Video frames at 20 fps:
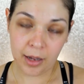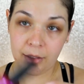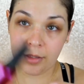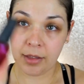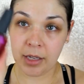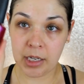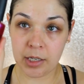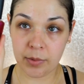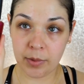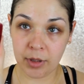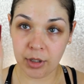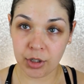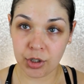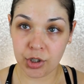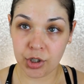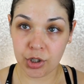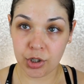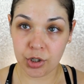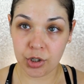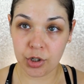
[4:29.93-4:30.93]
This one looks
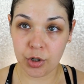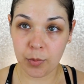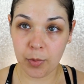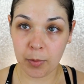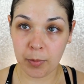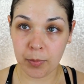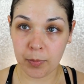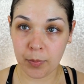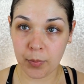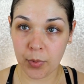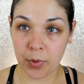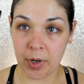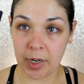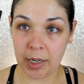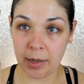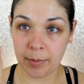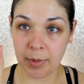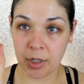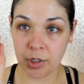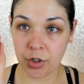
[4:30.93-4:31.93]
super
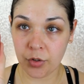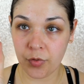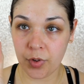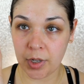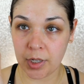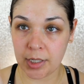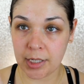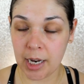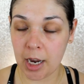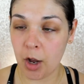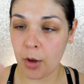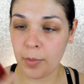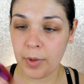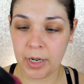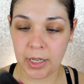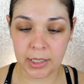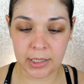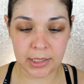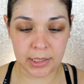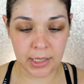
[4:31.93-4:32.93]
pretty. I'm not sure if you can tell, but
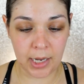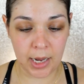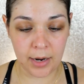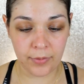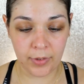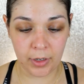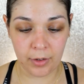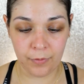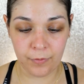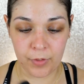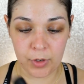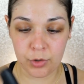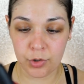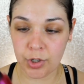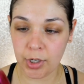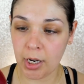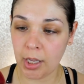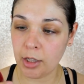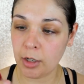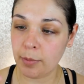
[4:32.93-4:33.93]
it's kind of like a
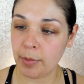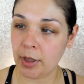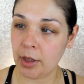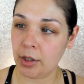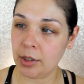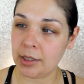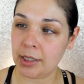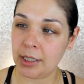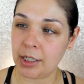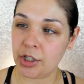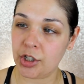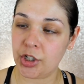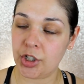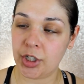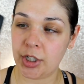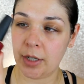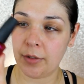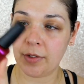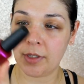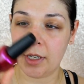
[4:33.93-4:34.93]
fuchsia color, but it looks like it
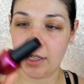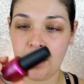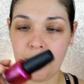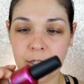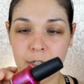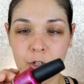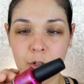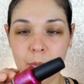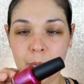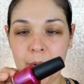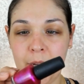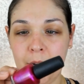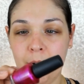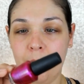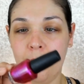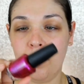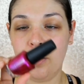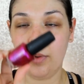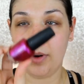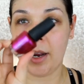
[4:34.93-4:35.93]
shifts a little bit
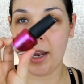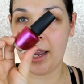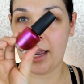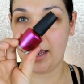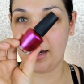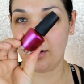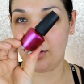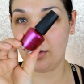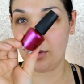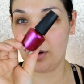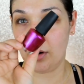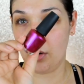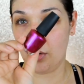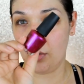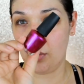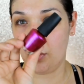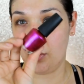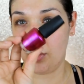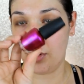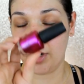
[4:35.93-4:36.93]
red or
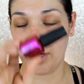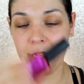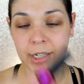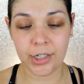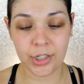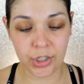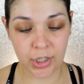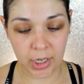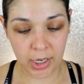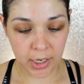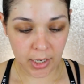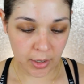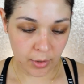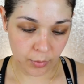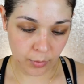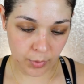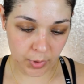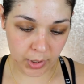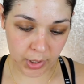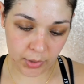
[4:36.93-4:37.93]
orange.
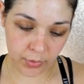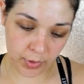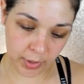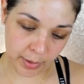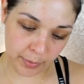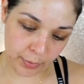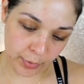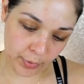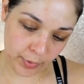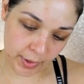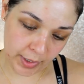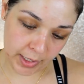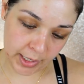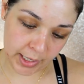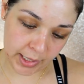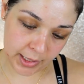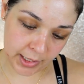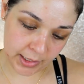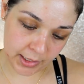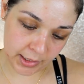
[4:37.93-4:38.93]
Really
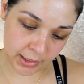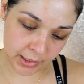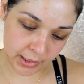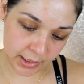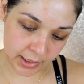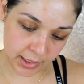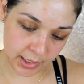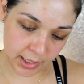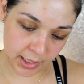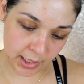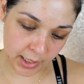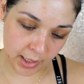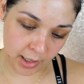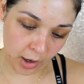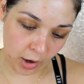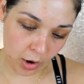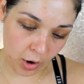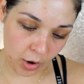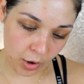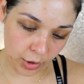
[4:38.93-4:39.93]
pretty. This is the
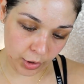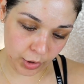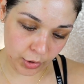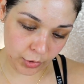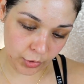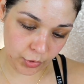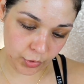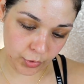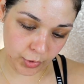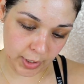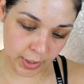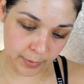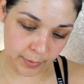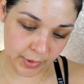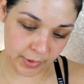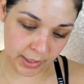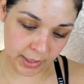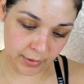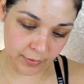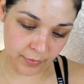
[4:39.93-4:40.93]
All Your
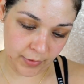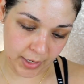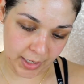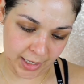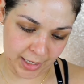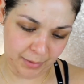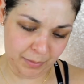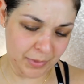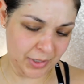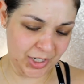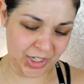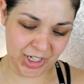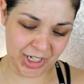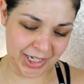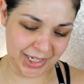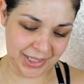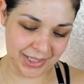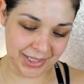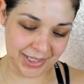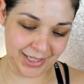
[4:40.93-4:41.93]
Dreams In Vending
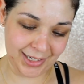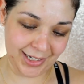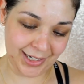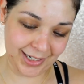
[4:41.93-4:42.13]
Machines.